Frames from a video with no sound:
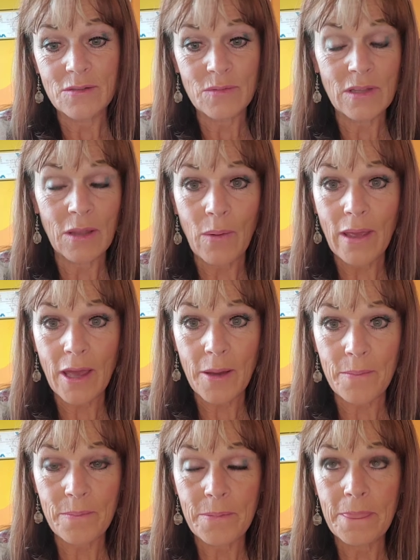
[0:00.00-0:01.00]
They wake
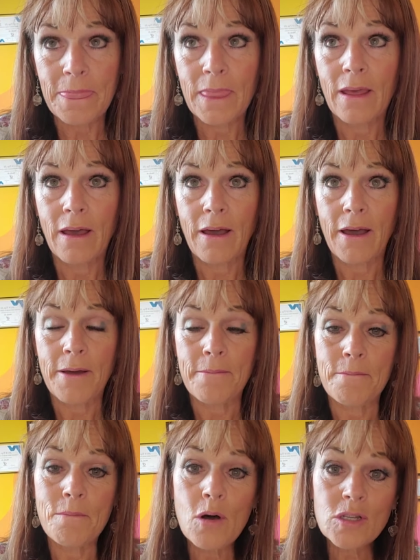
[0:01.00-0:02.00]
up.
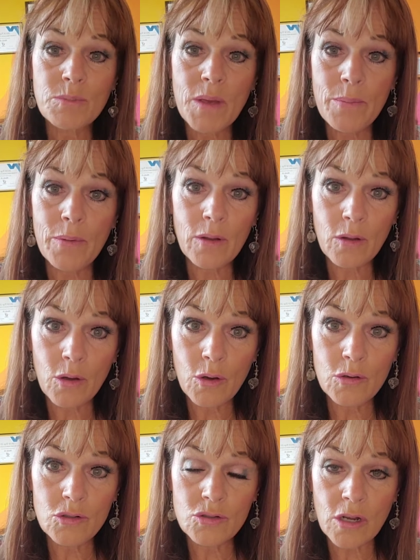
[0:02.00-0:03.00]
Most people
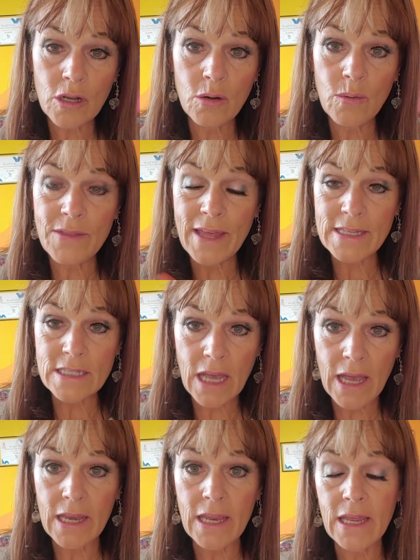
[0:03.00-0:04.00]
who struggle with
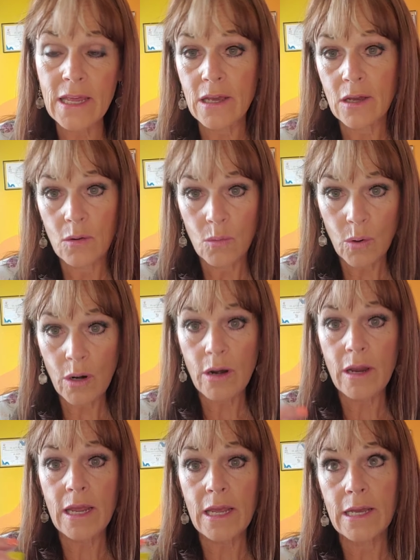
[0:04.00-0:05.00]
anxiety,
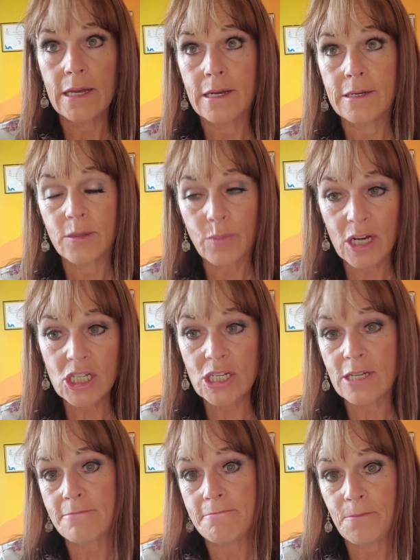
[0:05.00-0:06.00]
worry,
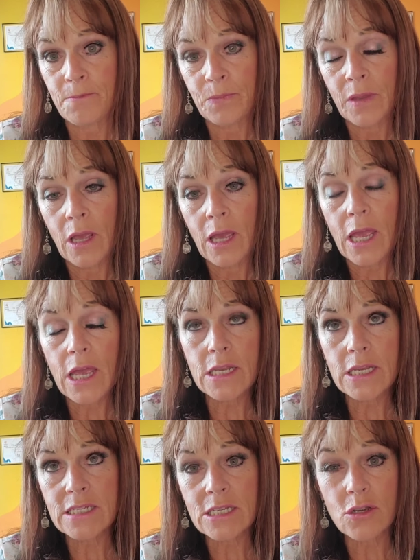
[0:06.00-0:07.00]
depression, it
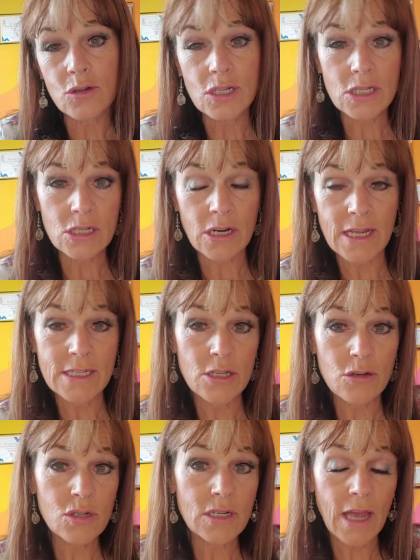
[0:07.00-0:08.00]
doesn't usually start. It's
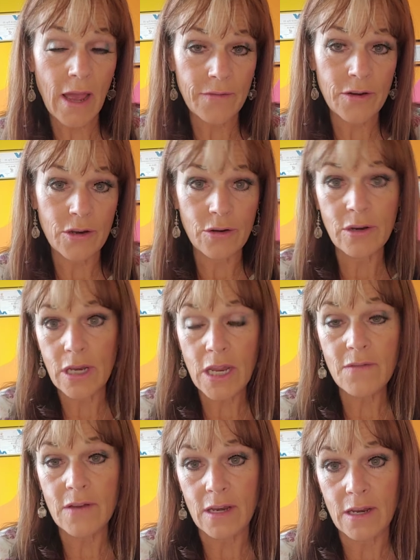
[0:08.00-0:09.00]
usually afternoon and
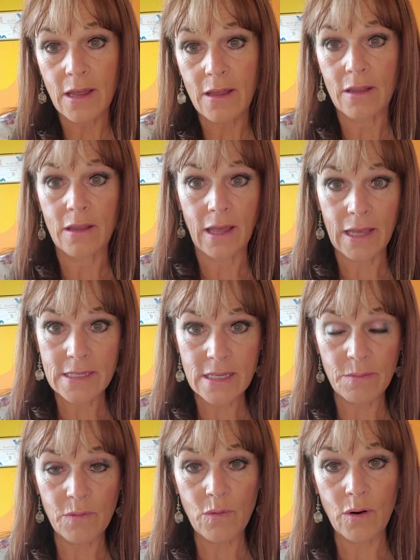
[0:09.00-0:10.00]
evening, like I said
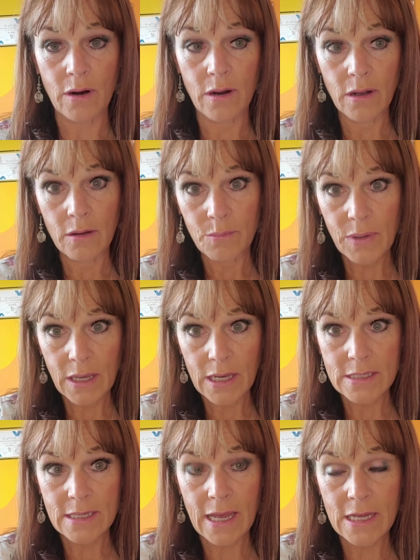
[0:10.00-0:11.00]
before,
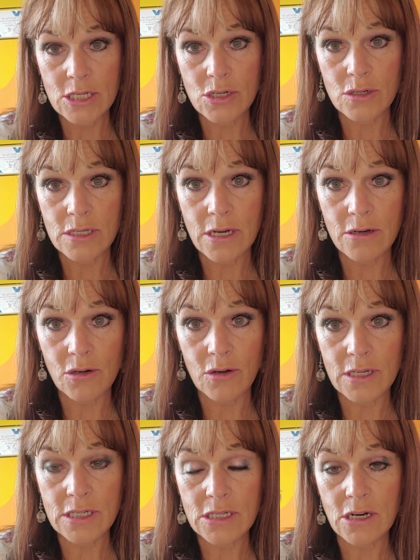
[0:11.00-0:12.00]
because as your
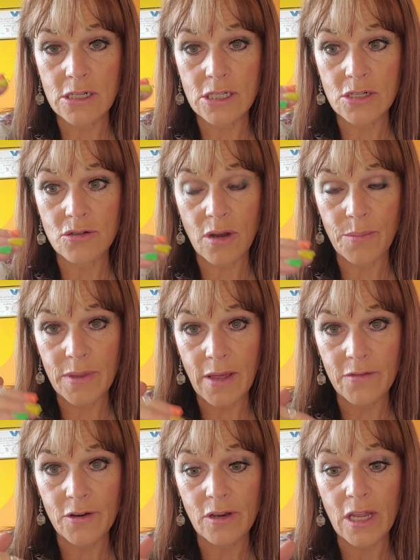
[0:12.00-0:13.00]
serotonin starts to drop in the
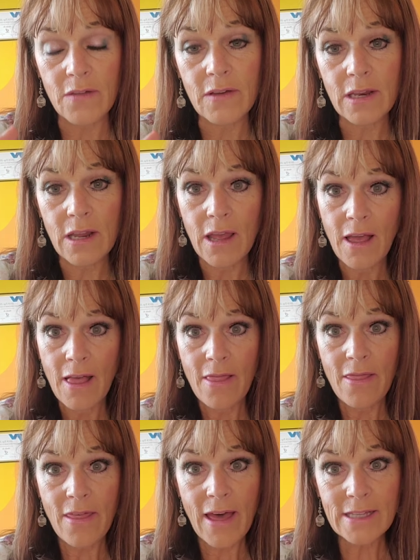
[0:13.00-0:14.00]
afternoon and evening,
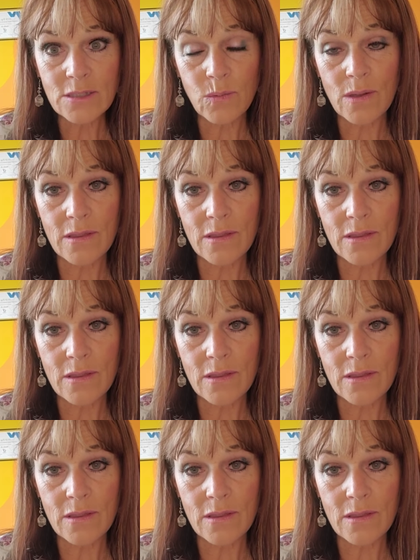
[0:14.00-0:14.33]
that's